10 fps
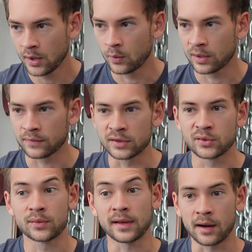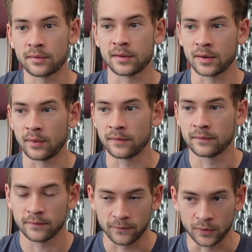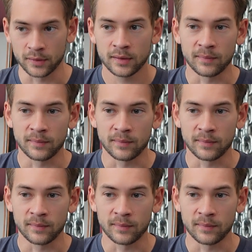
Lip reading: whatever issues with the outside of my foot,